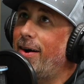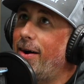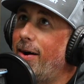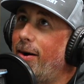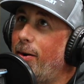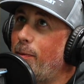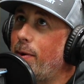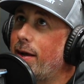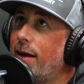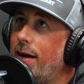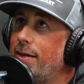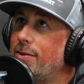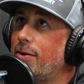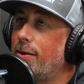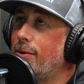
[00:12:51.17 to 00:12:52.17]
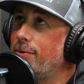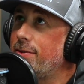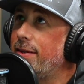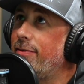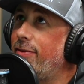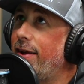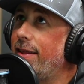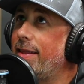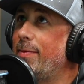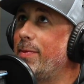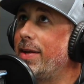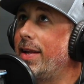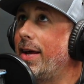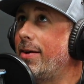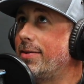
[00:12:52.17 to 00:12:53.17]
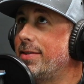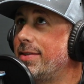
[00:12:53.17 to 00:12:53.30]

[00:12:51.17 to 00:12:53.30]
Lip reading: All my guys are losing faith in me now as a